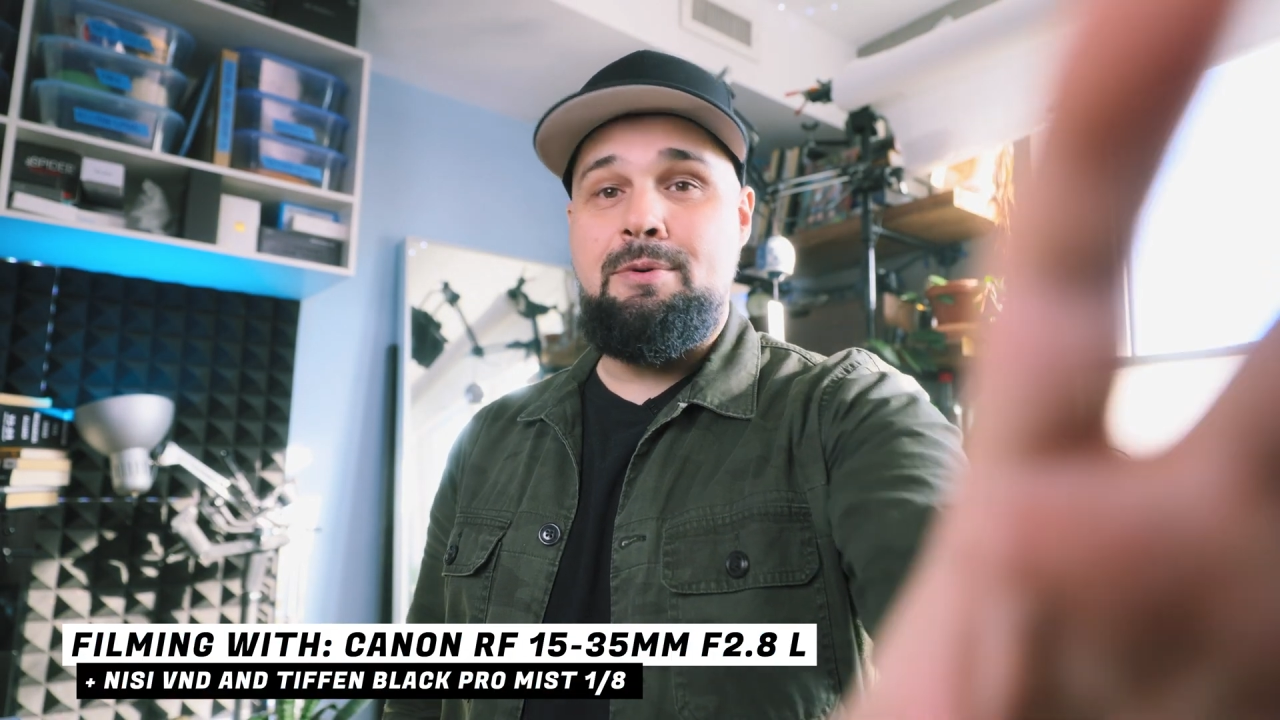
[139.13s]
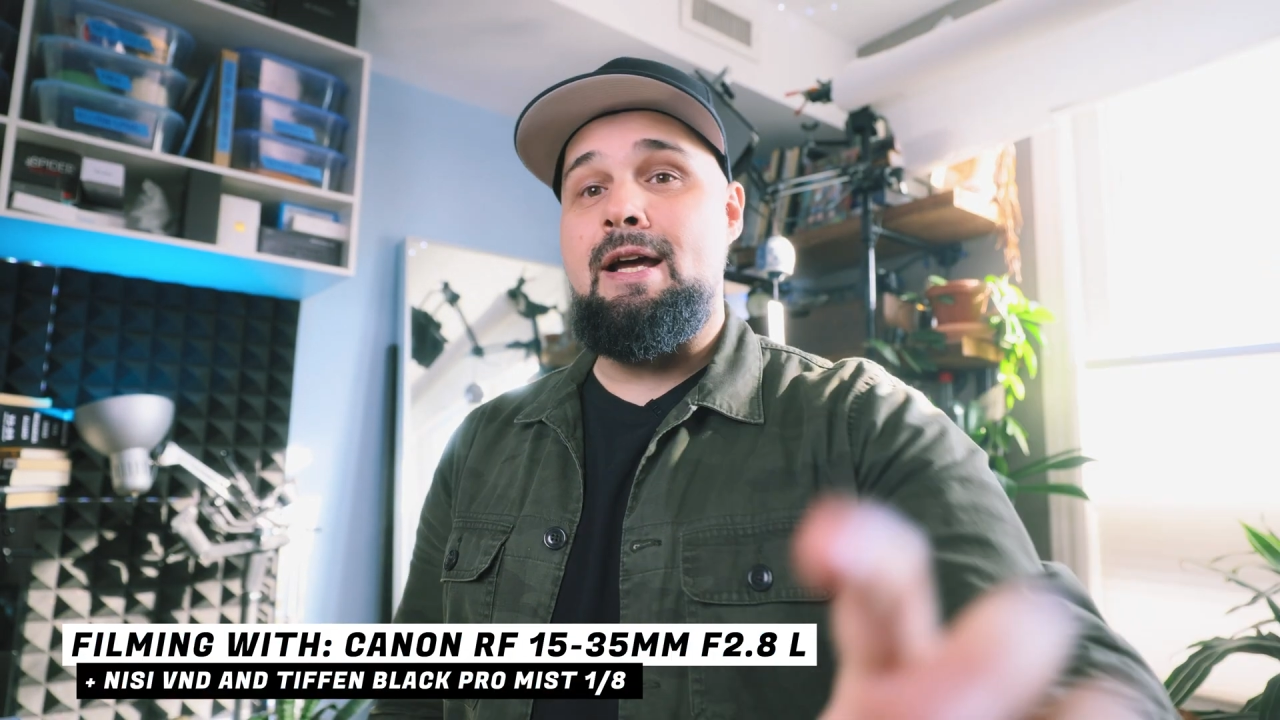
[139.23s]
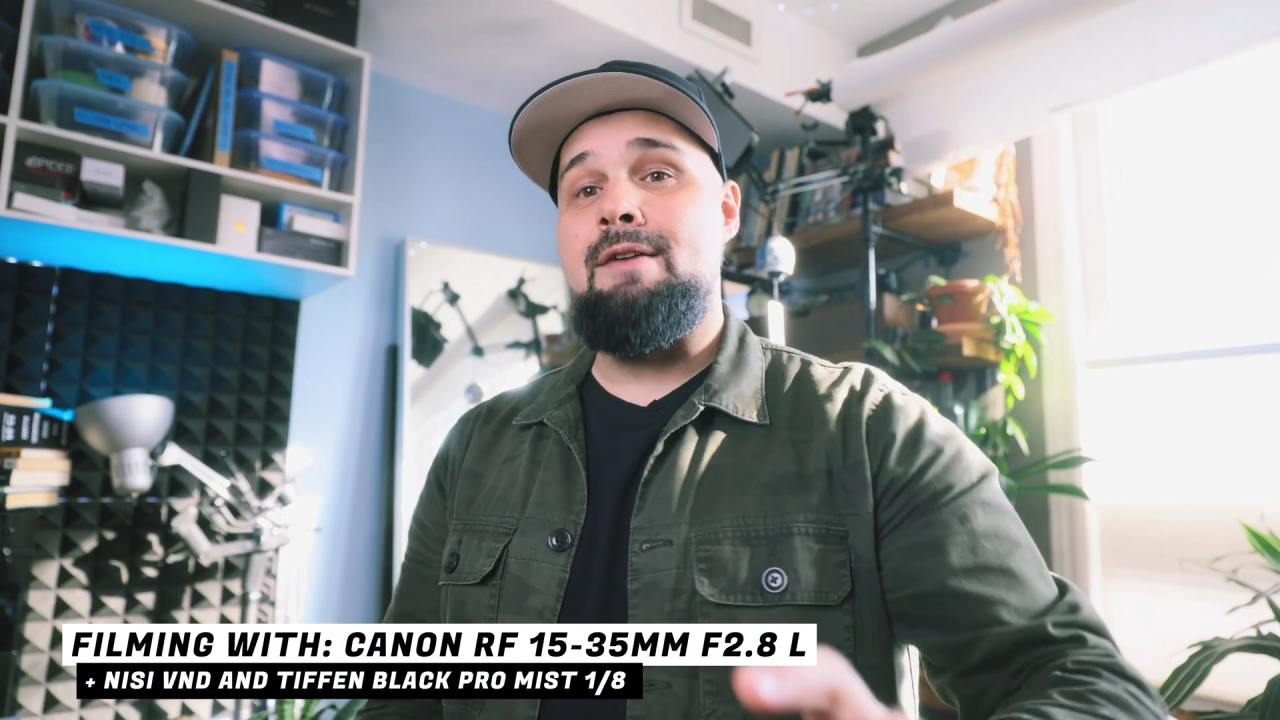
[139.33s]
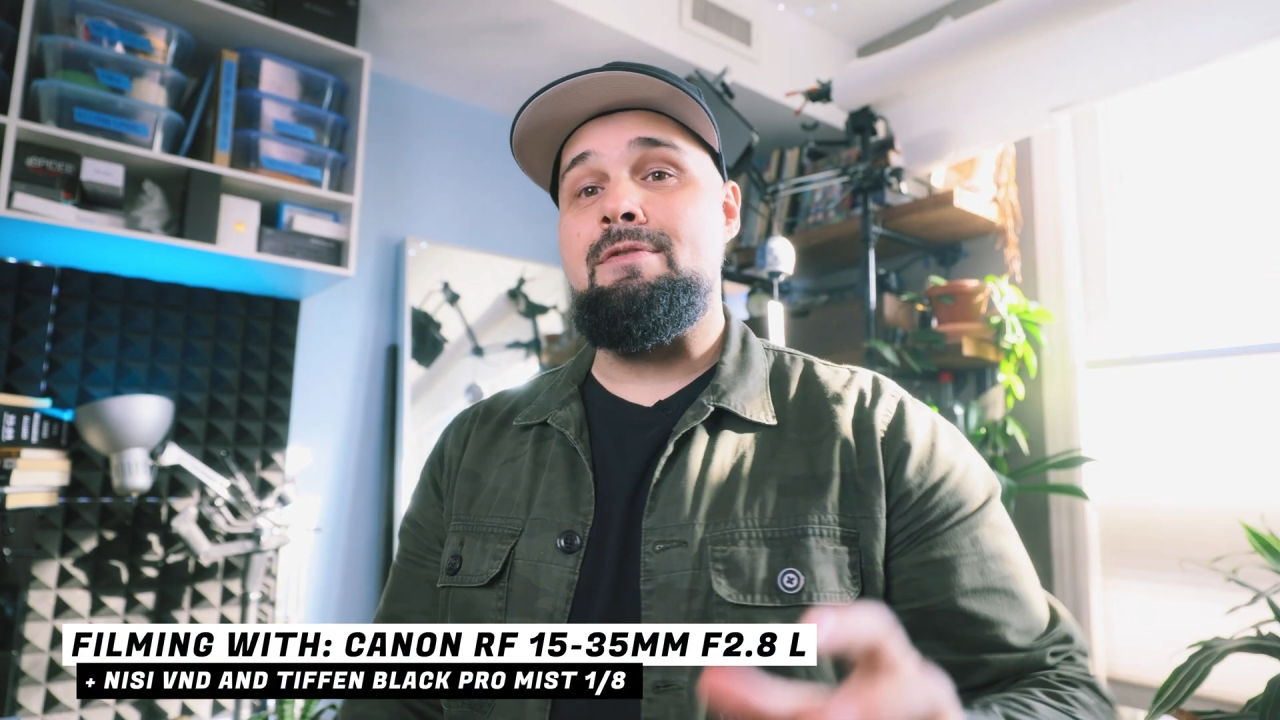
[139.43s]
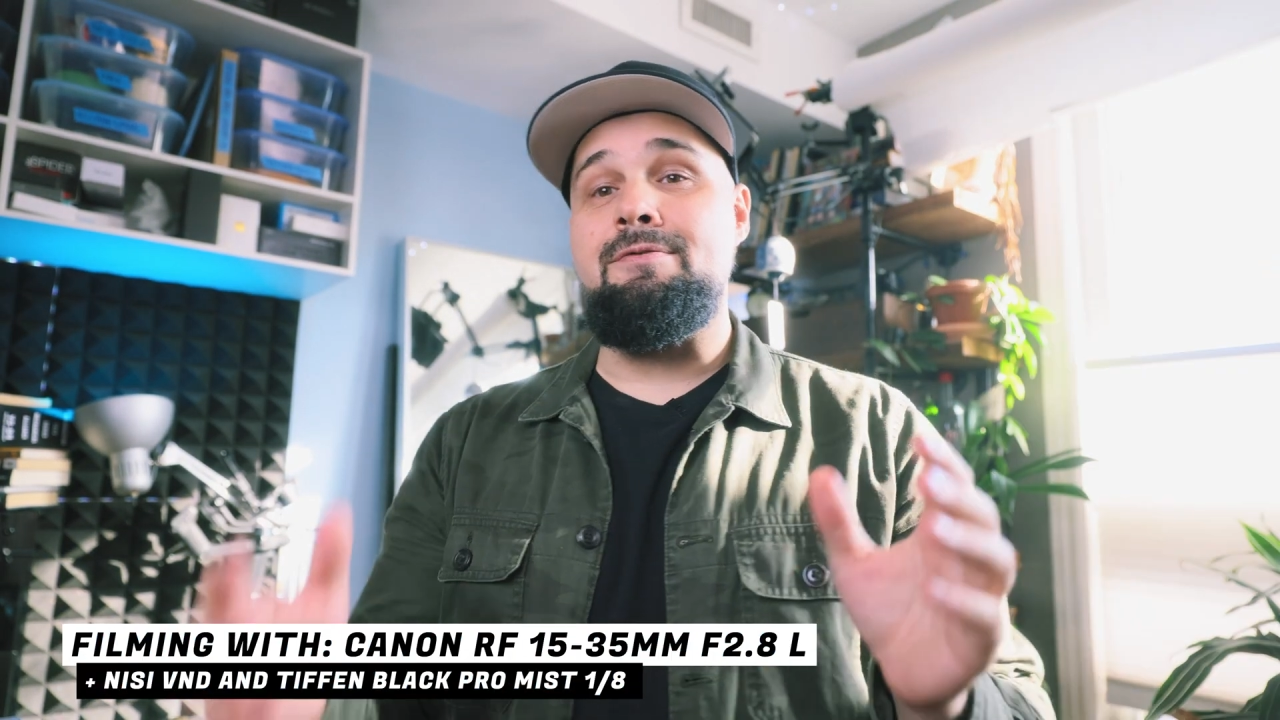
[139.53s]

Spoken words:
We have the